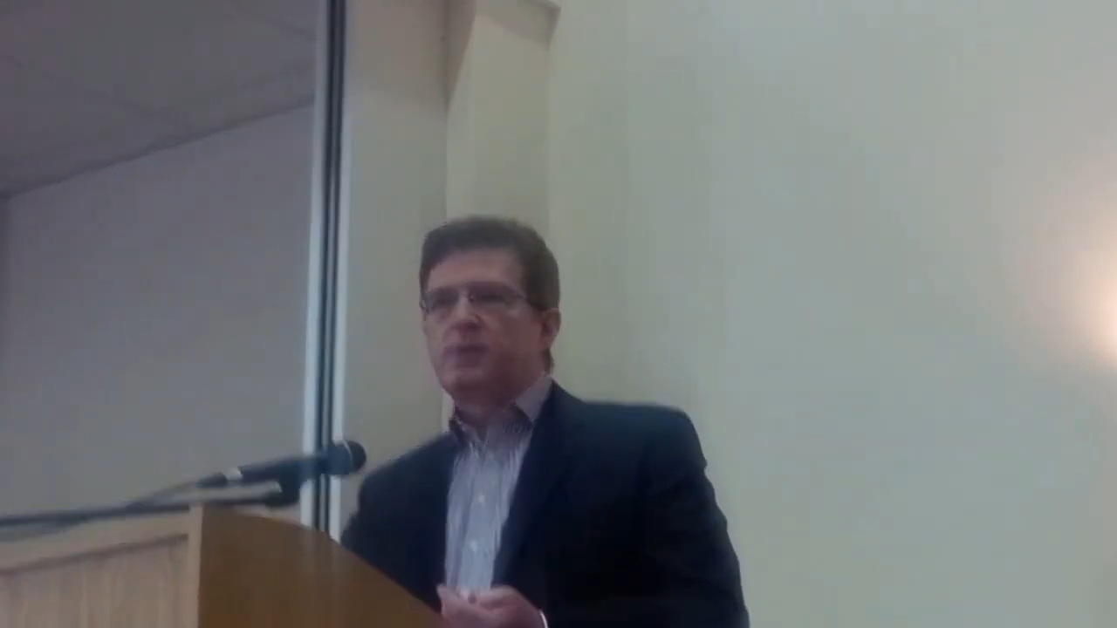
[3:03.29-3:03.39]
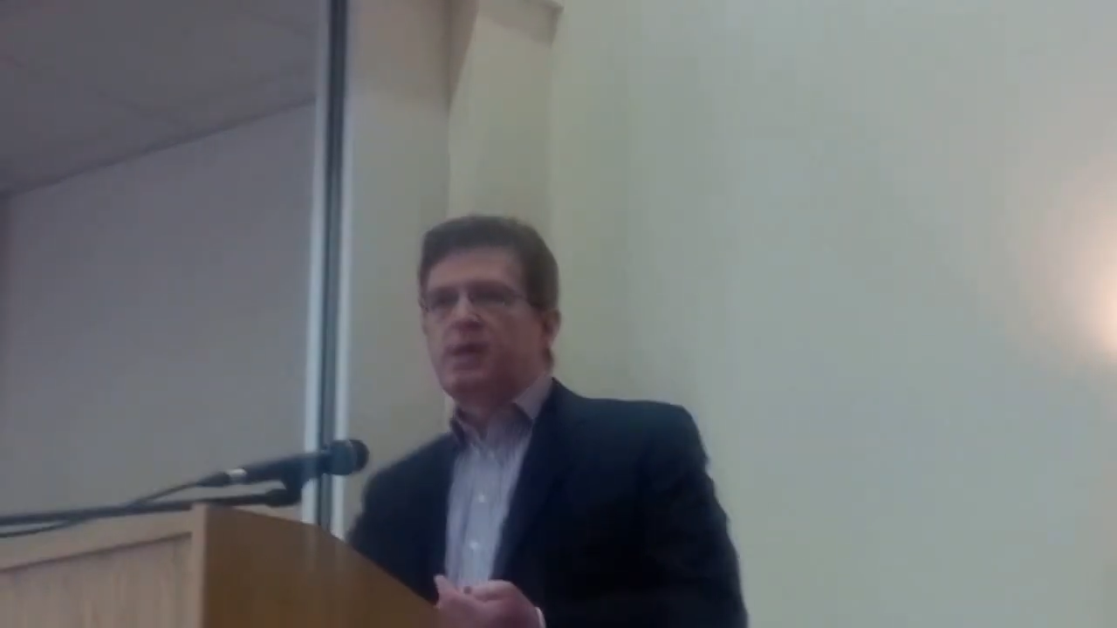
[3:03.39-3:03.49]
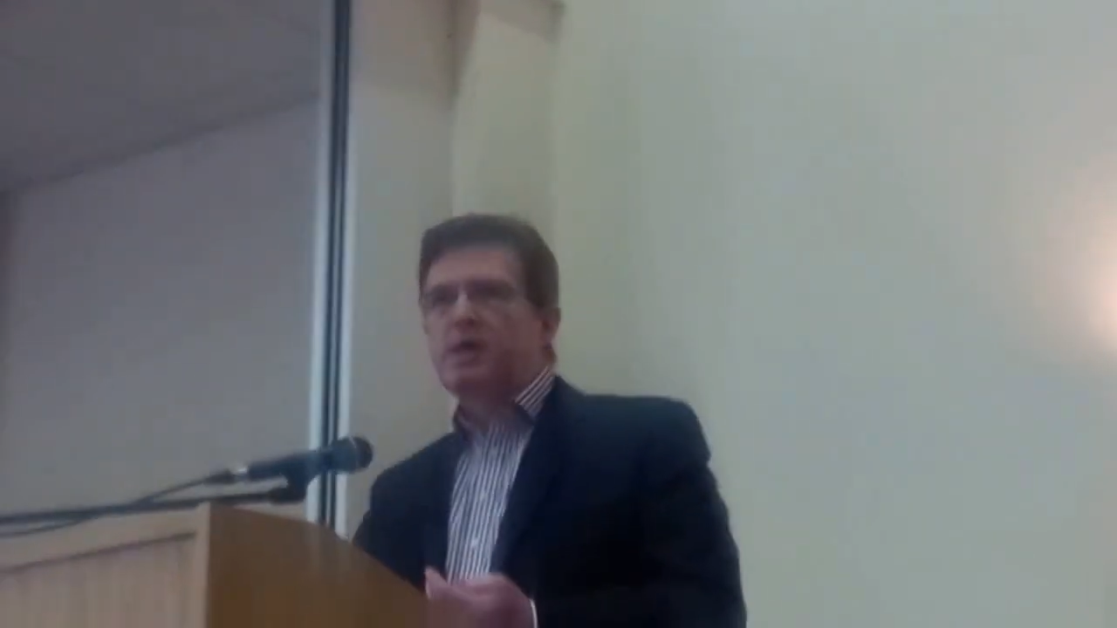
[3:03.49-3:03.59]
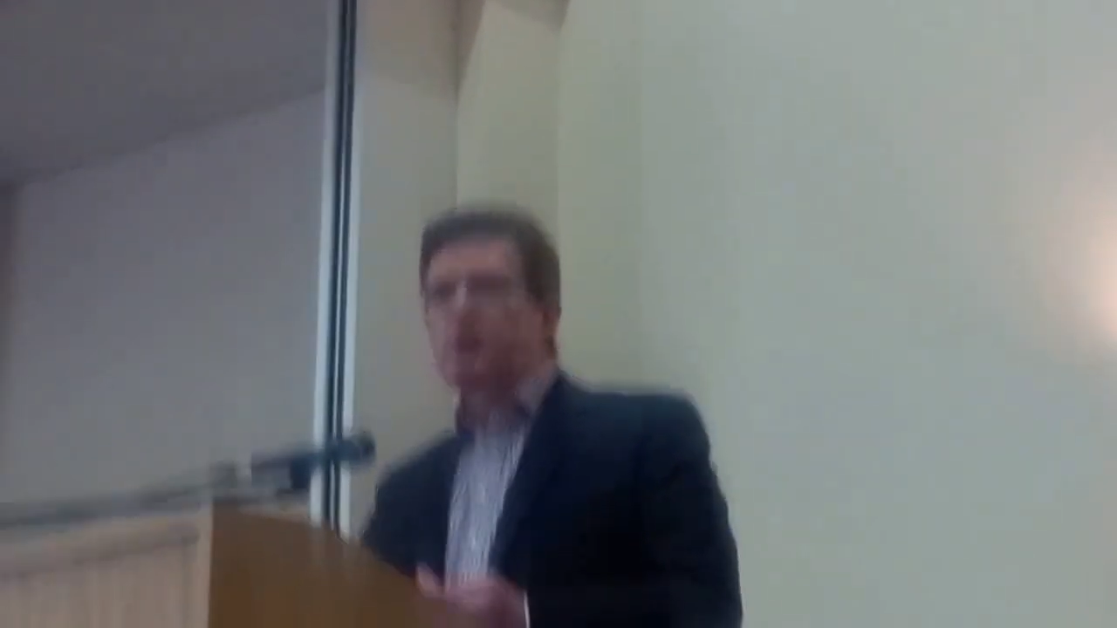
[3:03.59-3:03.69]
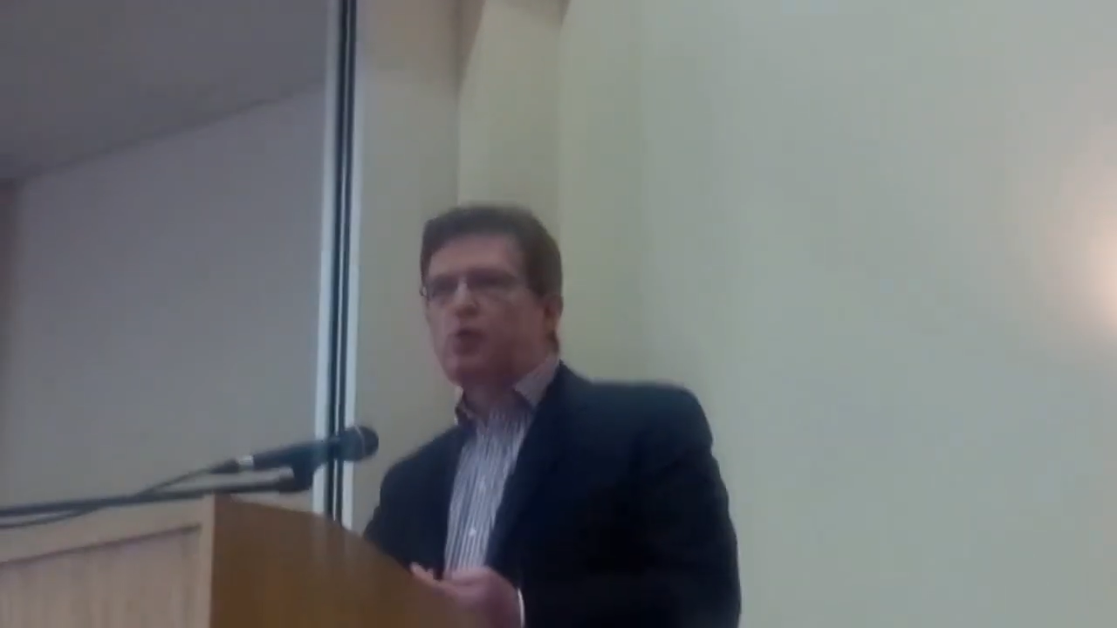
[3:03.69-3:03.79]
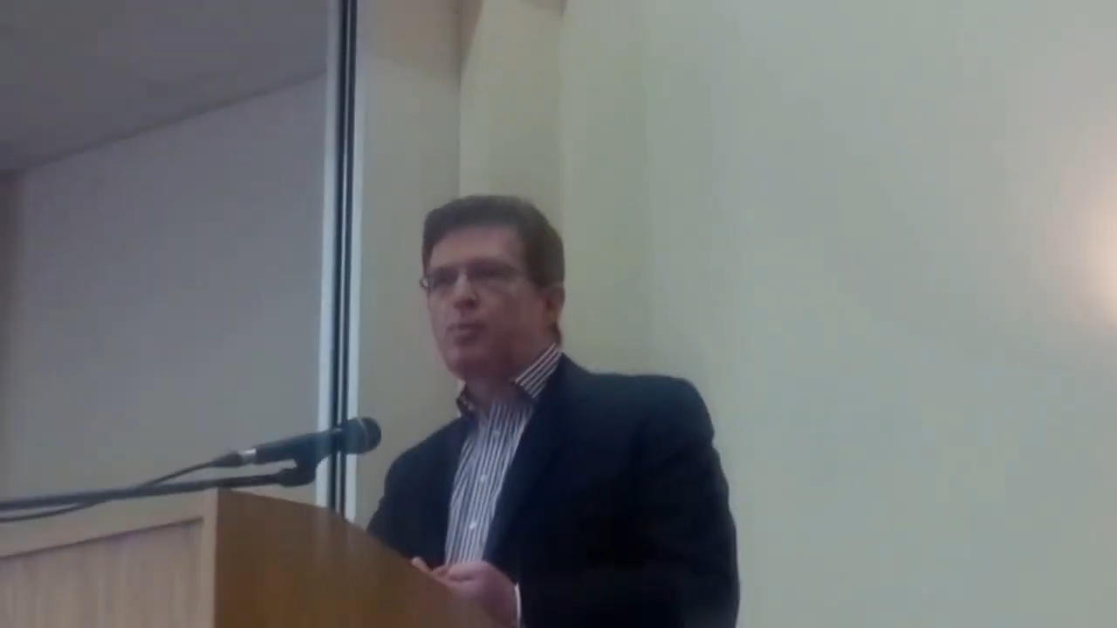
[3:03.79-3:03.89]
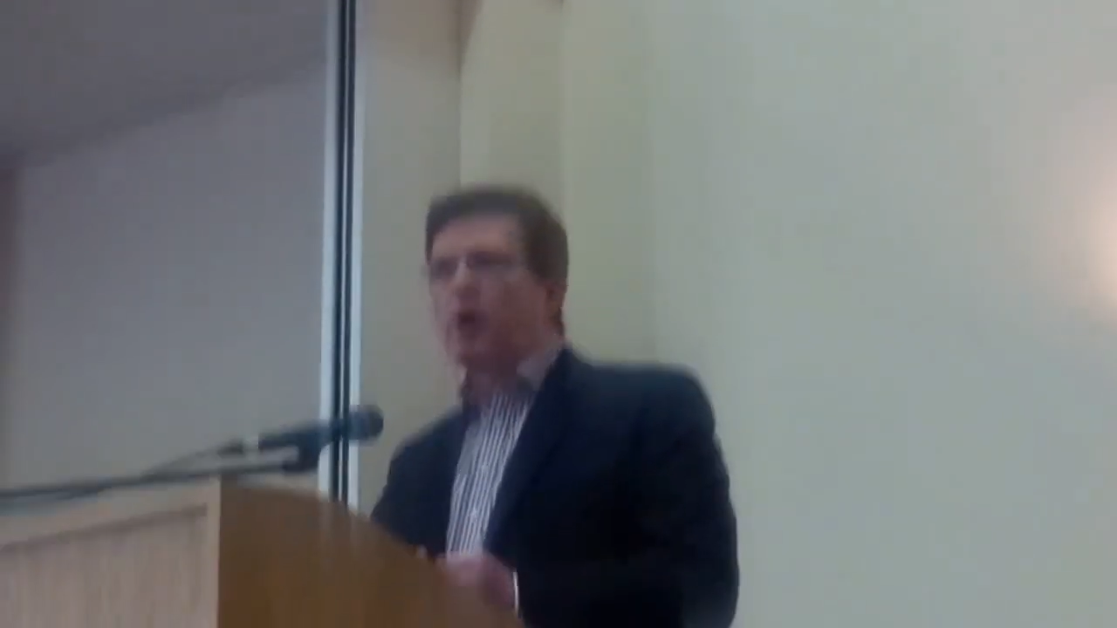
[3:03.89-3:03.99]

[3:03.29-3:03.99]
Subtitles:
the EU